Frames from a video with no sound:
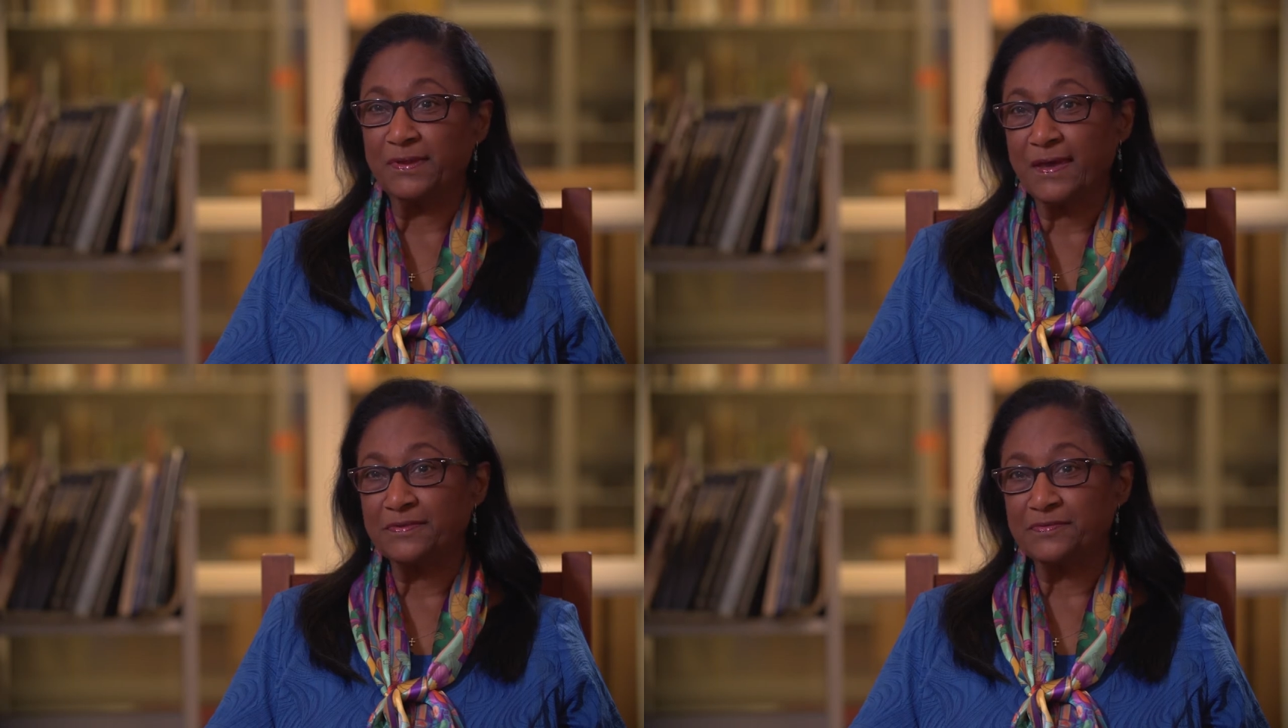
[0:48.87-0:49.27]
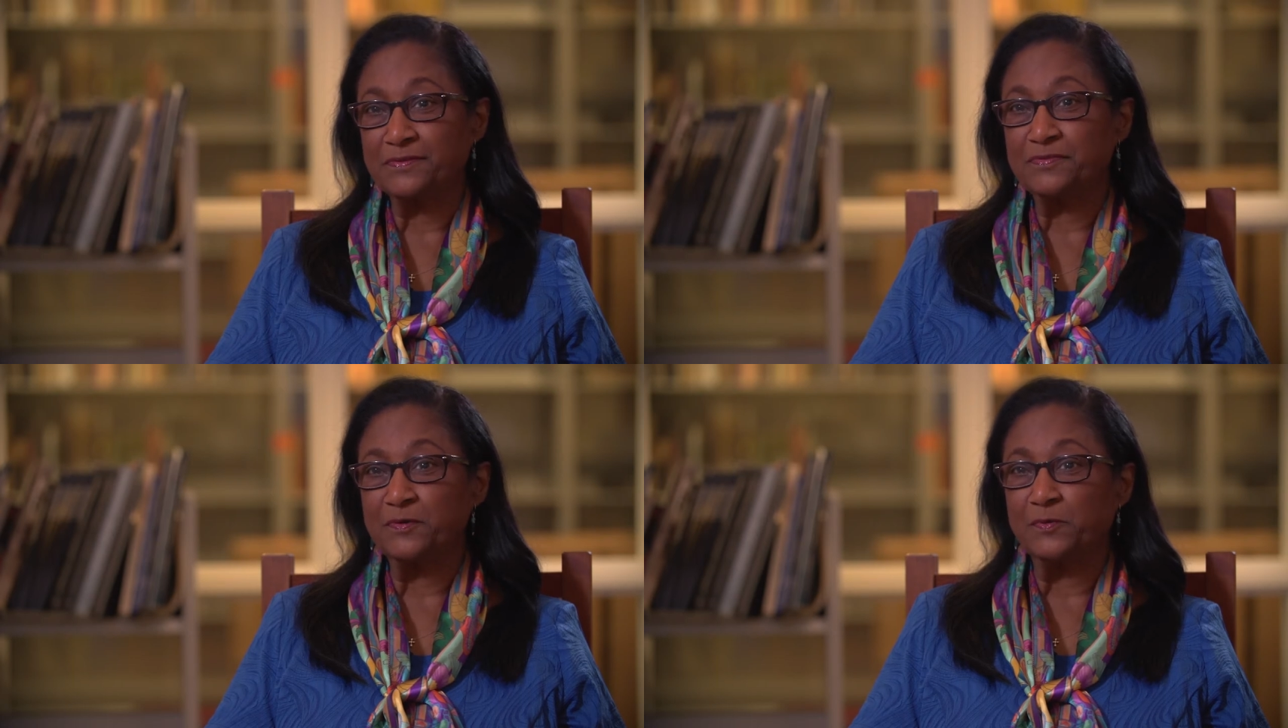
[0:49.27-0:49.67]

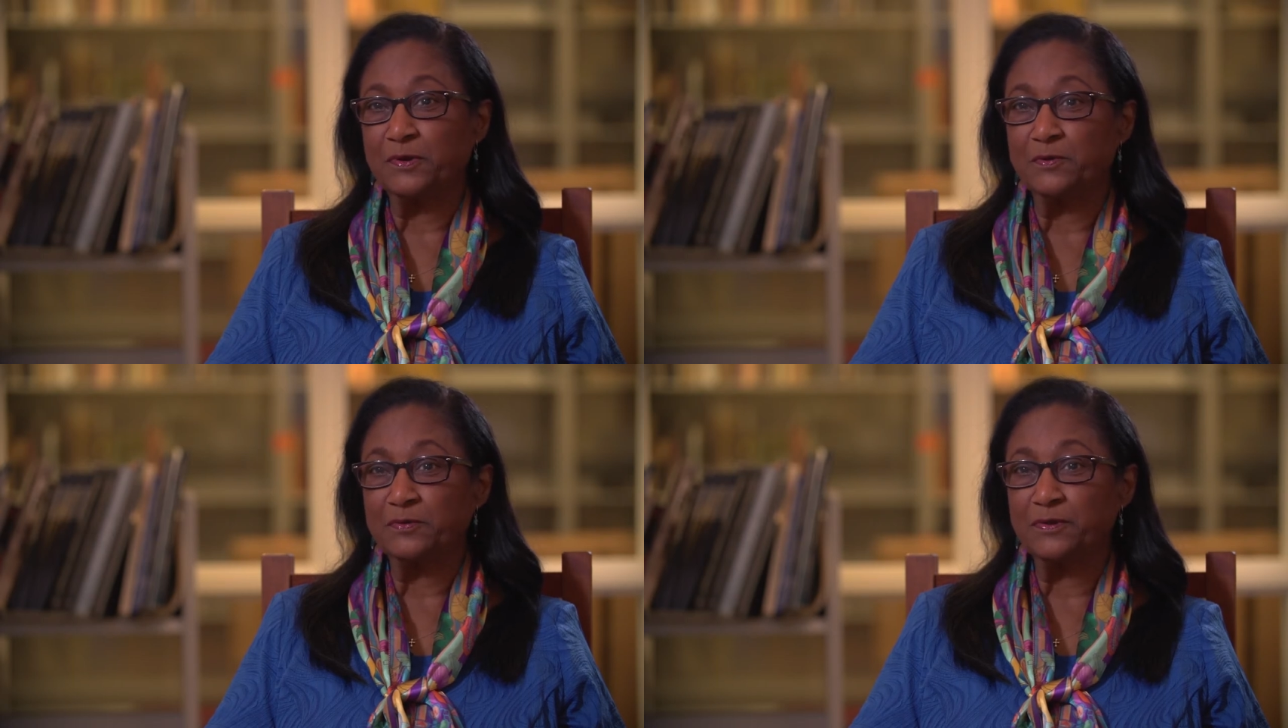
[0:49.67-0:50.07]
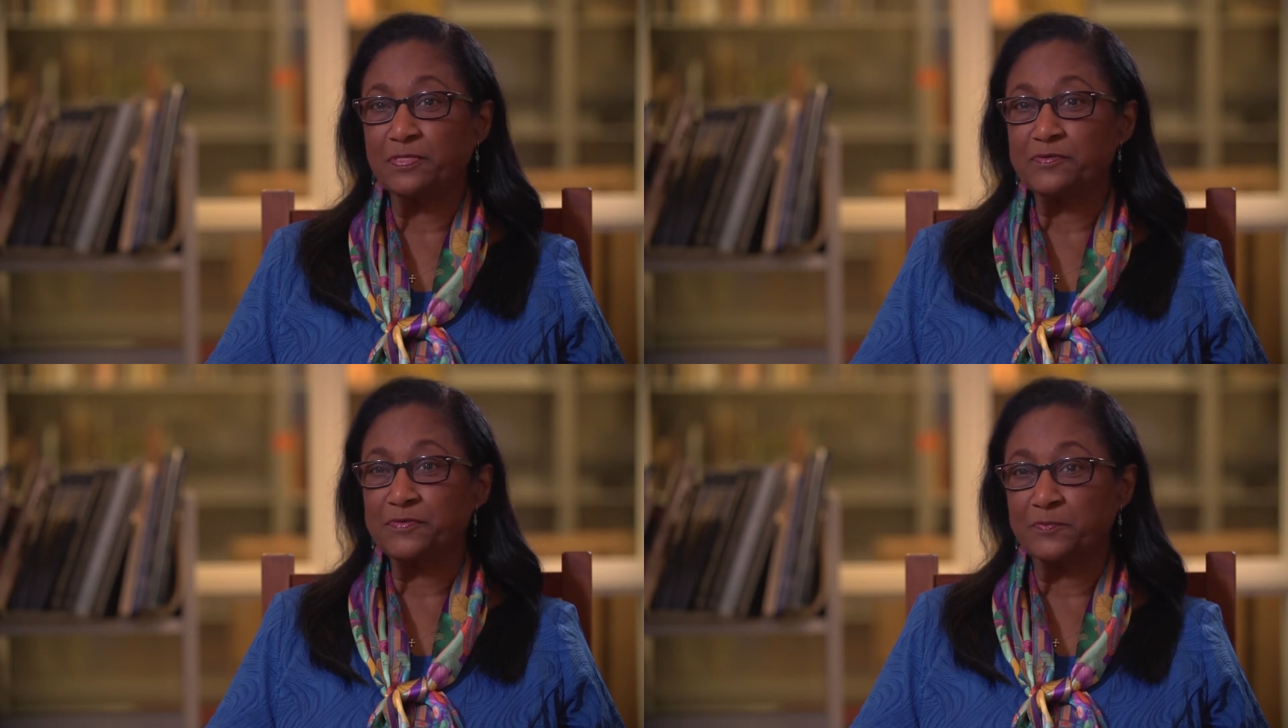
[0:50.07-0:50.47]
Texas who would go to
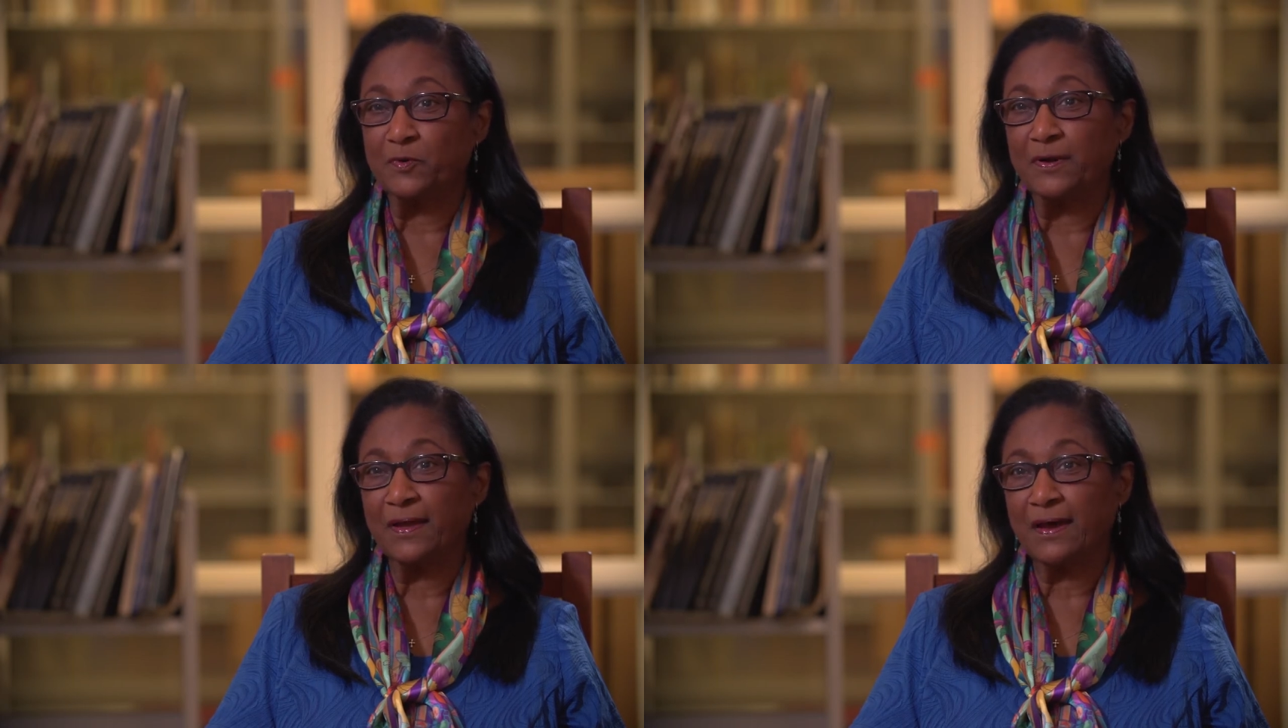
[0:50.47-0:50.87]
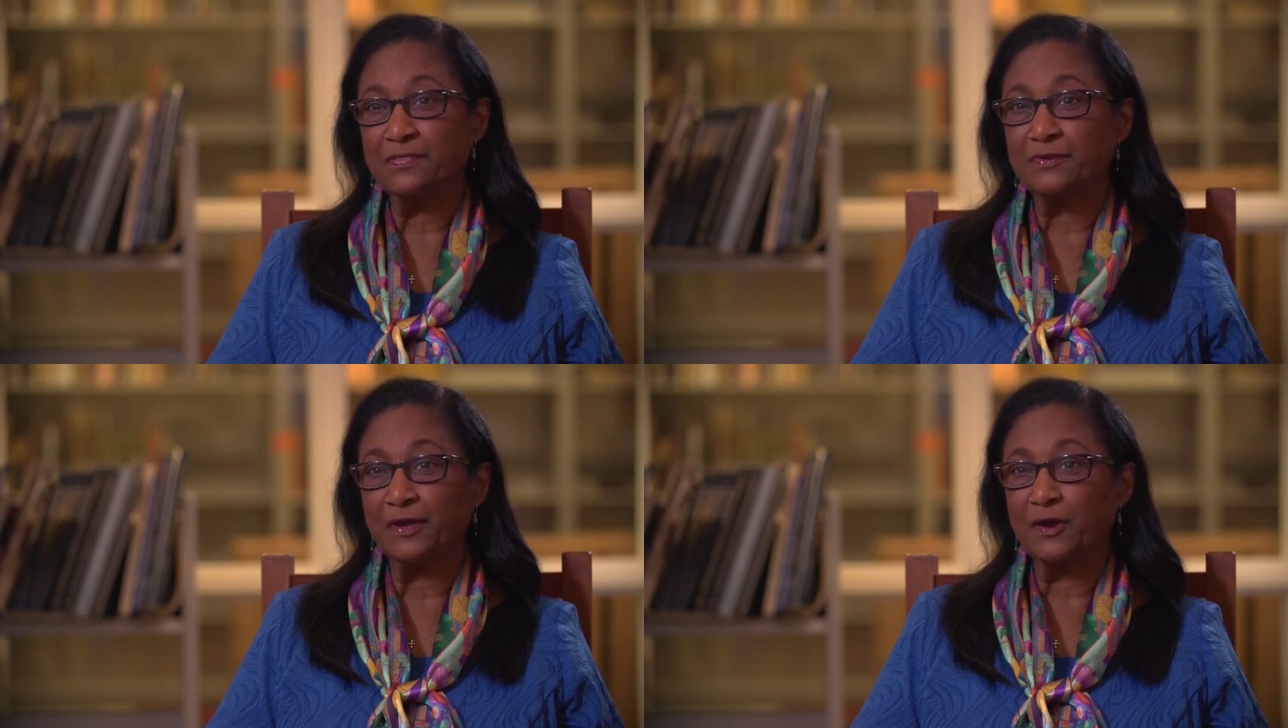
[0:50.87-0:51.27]
the small
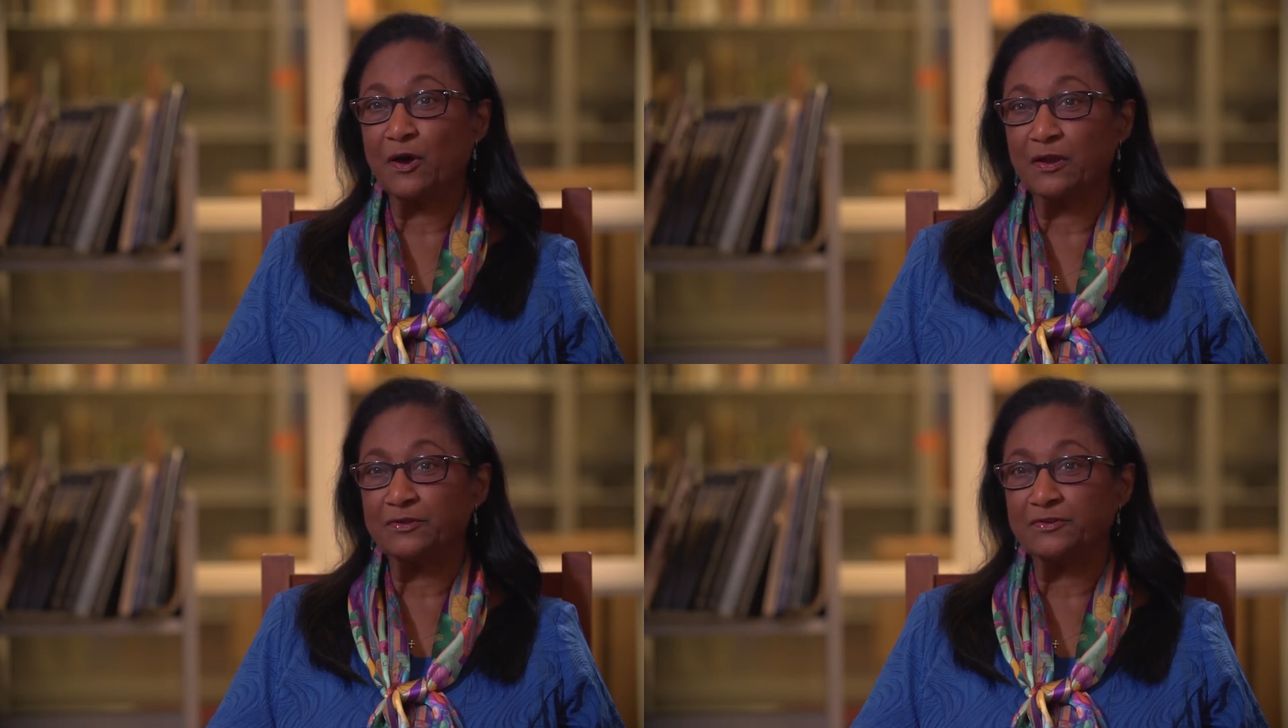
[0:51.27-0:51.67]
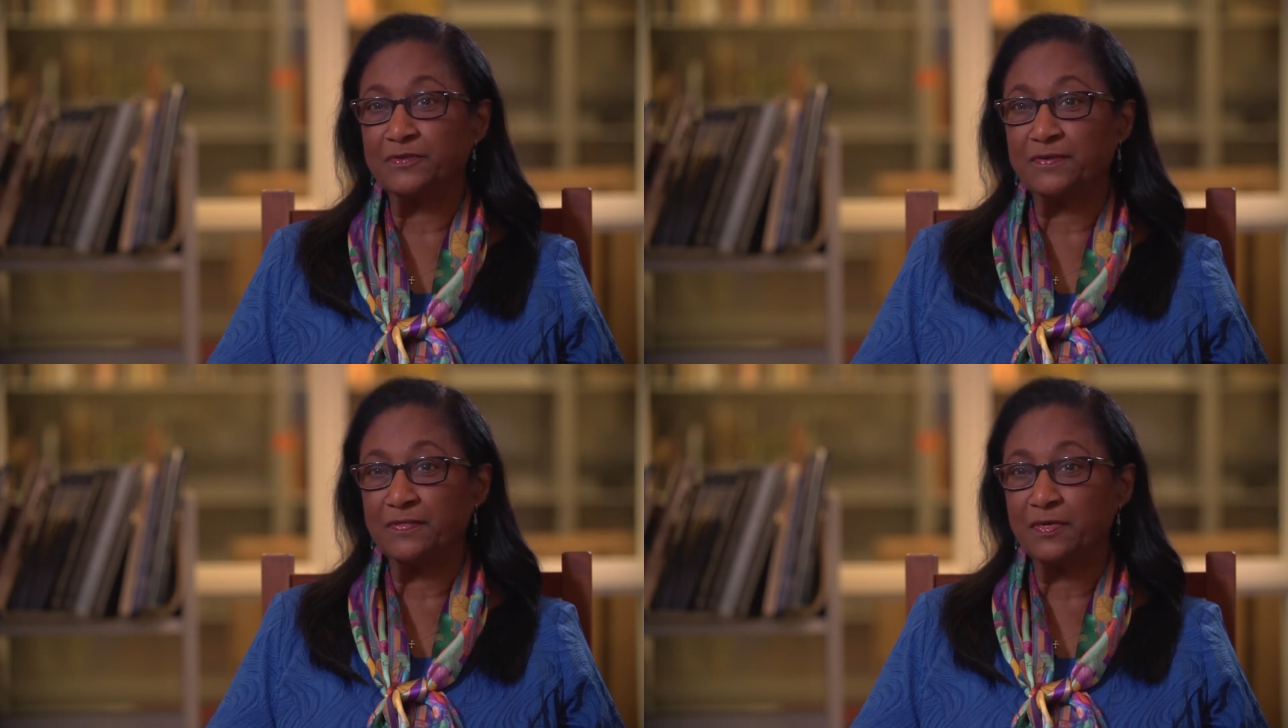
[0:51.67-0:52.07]
Catholic
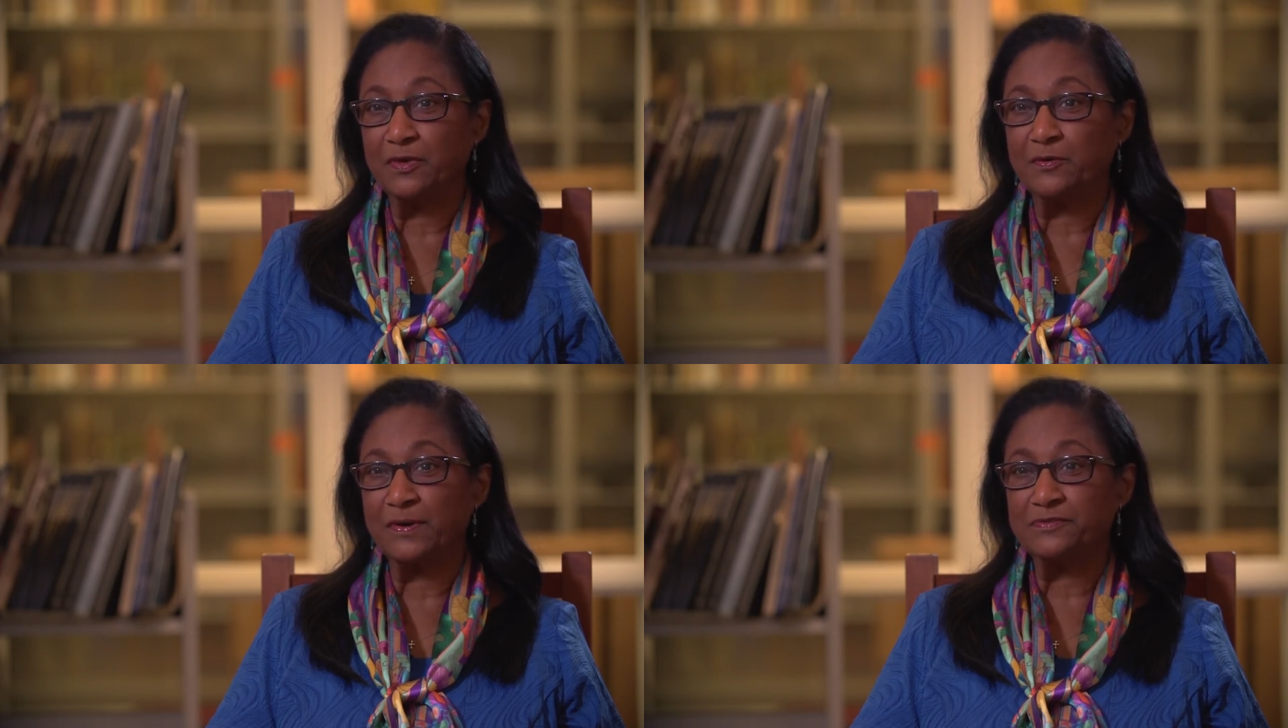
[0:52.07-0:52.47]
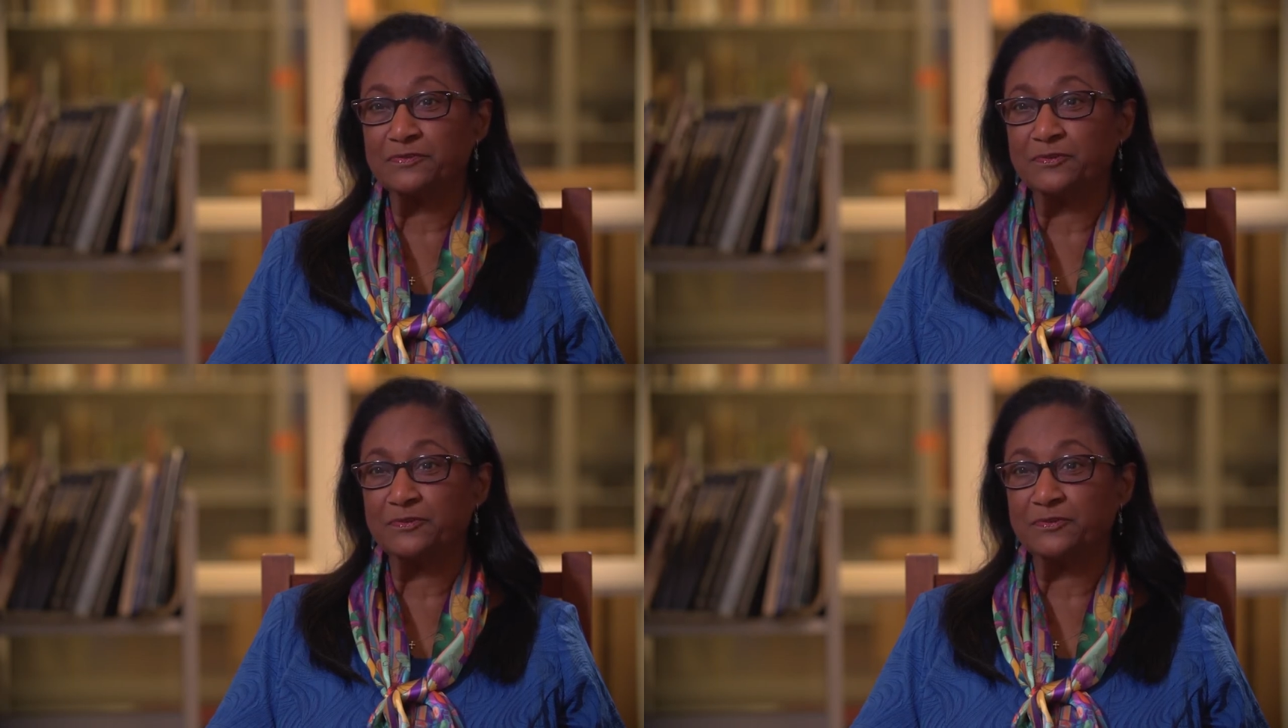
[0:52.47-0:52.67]
colleges in the U.S.